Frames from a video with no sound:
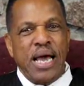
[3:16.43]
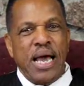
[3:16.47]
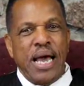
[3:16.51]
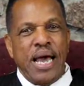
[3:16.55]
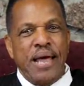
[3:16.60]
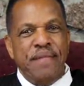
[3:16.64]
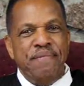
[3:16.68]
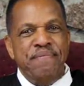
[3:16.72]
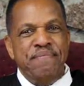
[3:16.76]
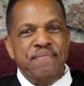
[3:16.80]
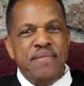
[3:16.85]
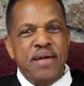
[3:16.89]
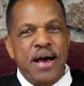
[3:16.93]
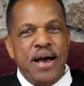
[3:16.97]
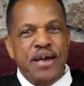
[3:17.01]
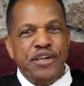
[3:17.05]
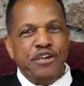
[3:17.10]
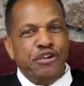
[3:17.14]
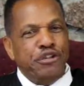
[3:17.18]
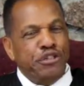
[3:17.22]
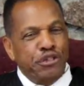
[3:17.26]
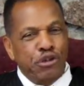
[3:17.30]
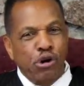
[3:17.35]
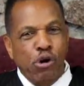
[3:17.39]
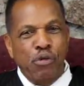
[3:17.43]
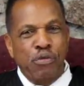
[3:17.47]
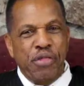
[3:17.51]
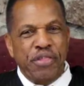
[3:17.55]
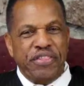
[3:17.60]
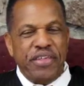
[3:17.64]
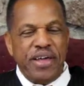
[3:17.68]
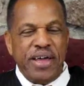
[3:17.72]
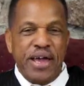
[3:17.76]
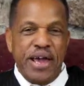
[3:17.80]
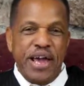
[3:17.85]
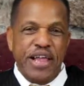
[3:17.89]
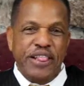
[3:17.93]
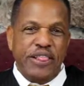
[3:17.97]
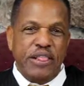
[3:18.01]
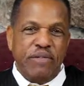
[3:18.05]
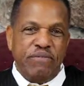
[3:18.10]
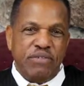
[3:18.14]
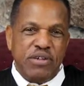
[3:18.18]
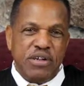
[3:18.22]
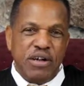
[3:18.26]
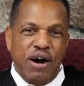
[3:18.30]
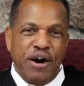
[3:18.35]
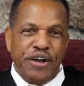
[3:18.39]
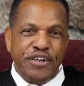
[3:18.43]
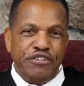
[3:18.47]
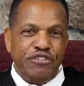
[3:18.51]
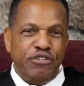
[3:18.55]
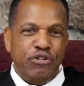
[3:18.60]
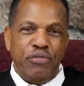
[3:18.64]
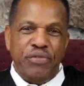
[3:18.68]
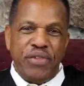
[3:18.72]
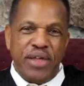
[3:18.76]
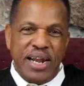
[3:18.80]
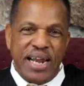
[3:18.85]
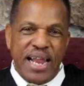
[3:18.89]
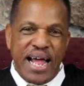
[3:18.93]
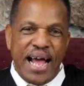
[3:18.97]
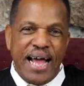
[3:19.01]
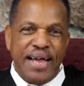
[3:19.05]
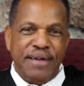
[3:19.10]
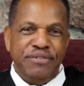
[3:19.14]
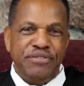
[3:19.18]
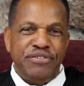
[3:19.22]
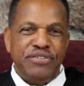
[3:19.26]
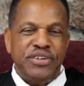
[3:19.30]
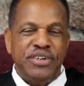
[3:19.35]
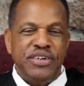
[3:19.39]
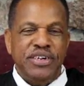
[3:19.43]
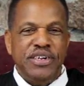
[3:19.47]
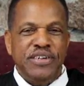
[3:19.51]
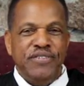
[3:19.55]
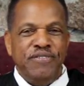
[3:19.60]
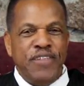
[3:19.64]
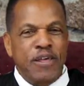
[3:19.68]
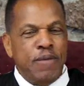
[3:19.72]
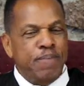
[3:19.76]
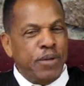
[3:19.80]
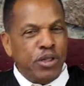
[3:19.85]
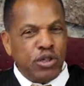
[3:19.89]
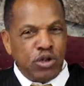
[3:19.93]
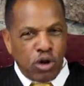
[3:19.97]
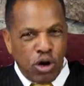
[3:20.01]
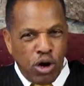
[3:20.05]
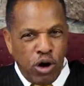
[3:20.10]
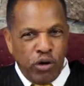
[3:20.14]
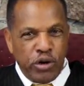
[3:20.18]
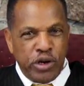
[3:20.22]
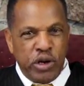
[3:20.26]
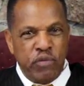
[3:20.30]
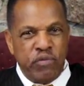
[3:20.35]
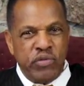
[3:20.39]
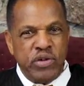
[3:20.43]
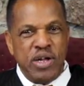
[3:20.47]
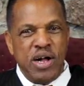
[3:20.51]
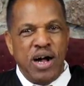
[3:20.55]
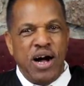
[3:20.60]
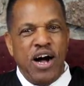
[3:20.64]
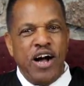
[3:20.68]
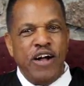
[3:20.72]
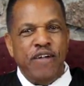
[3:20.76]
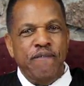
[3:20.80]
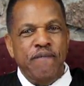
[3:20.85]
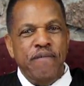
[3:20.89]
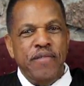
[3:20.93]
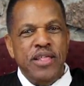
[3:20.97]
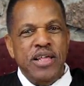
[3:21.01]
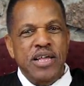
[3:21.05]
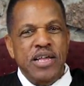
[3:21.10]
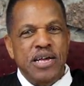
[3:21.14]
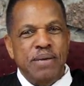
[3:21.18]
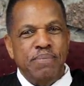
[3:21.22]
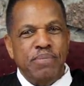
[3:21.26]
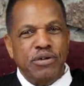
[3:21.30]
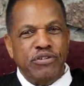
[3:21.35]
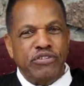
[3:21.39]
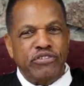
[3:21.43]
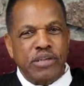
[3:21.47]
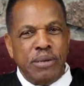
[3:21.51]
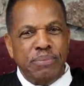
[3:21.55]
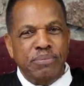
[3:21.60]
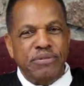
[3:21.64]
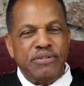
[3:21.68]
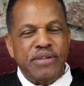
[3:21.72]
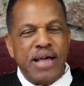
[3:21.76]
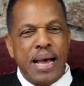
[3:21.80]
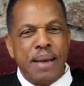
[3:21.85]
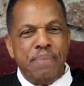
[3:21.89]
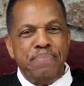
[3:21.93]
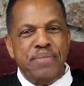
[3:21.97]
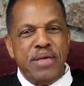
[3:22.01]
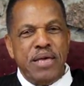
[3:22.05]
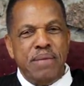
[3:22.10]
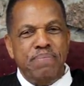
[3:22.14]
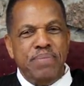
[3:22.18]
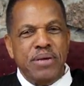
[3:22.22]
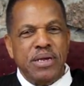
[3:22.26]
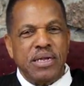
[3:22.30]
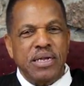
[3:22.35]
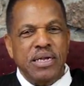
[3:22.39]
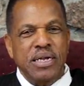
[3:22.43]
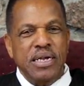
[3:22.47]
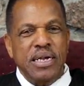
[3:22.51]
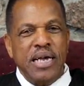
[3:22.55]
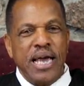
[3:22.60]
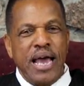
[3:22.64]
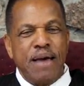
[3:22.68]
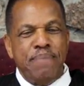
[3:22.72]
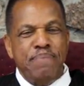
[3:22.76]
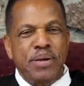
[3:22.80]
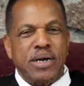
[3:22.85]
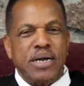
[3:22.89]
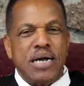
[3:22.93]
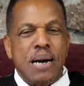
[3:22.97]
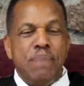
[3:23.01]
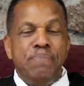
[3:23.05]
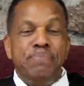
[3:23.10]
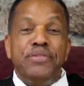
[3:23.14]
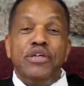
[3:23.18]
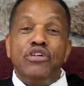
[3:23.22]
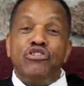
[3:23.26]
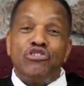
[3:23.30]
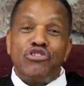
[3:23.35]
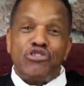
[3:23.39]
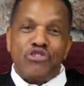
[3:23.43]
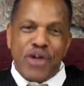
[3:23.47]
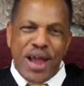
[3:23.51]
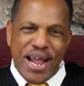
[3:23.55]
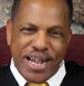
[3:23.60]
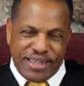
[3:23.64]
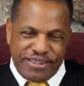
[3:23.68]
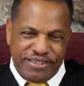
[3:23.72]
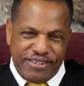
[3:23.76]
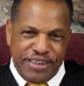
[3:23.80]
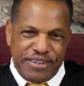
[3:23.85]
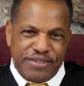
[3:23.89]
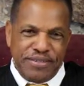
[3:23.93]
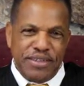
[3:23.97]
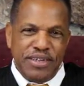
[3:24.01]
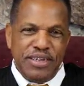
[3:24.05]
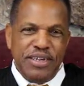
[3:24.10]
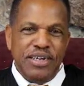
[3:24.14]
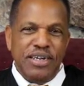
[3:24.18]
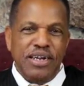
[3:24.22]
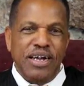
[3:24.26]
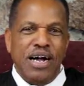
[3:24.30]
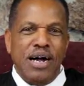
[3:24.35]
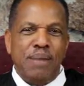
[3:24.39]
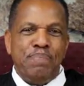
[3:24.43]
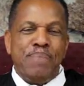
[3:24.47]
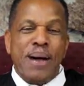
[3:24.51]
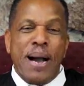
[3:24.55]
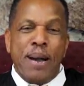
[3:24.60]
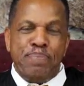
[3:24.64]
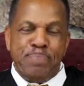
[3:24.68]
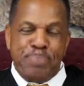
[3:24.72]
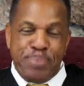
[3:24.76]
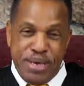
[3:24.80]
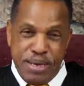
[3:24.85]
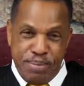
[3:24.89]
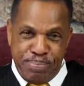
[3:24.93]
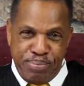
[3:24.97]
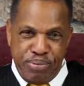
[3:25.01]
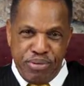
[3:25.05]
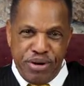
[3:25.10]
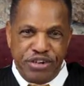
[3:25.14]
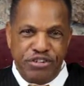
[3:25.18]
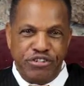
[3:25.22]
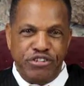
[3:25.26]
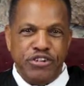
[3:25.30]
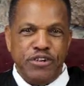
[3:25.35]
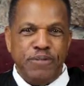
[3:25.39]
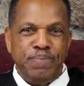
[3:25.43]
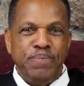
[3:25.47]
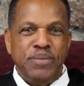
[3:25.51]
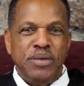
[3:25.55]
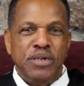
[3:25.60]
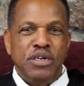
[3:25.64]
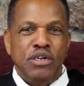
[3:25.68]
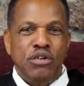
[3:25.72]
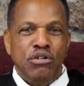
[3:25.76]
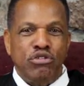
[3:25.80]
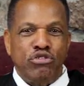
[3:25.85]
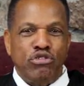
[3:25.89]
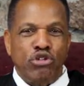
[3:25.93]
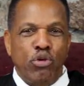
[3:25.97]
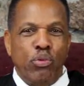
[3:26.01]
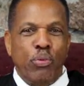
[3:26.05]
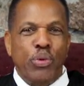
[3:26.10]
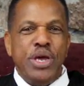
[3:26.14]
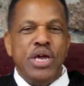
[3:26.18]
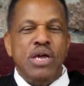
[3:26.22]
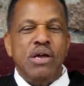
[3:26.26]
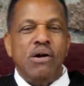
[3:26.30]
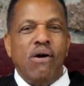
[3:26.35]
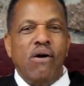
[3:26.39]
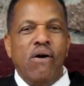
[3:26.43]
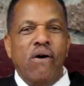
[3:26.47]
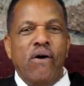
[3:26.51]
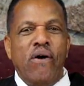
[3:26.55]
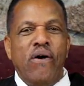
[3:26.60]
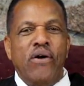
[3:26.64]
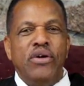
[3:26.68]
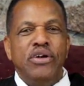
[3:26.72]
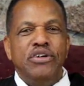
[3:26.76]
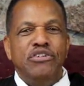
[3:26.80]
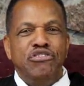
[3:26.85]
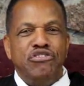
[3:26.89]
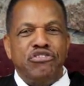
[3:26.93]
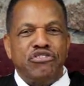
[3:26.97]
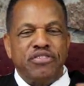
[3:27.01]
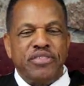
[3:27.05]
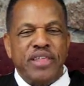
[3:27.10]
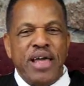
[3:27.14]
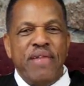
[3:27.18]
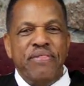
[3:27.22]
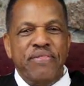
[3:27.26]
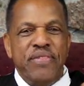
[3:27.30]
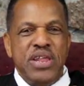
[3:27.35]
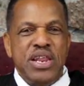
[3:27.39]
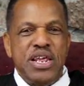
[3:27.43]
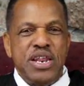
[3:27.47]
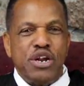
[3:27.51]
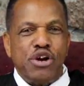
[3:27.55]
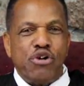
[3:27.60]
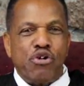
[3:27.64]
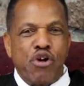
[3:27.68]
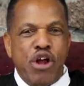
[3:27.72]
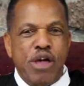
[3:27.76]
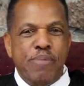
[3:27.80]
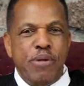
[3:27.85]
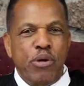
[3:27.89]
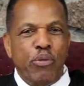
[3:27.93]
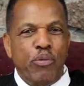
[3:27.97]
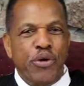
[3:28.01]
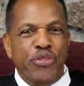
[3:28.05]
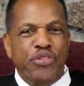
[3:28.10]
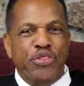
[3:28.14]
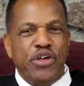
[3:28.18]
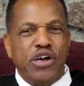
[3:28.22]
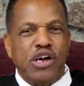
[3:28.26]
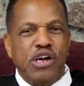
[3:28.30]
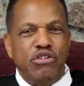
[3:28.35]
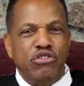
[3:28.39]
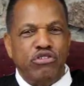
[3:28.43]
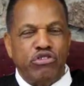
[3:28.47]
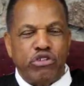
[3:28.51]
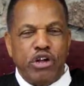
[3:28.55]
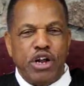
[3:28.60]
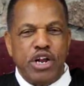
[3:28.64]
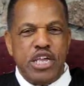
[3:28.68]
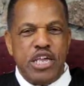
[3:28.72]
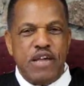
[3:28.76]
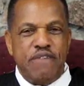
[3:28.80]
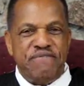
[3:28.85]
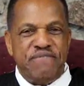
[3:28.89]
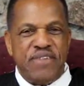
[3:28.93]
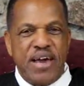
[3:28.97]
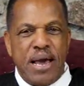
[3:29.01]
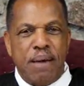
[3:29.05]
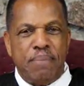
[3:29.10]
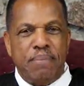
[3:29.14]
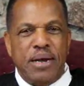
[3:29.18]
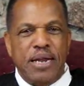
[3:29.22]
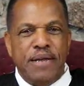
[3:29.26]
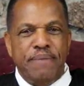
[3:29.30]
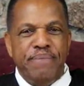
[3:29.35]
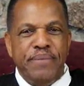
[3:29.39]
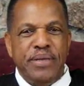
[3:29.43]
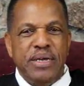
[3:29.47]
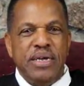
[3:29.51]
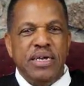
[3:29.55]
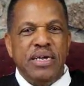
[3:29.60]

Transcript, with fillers: And uh, you know that the hand of God is on their lives. They've been called of God but sometimes they be, have become distracted uh, by peer pressure. So we are standing in agreement with you concerning your family.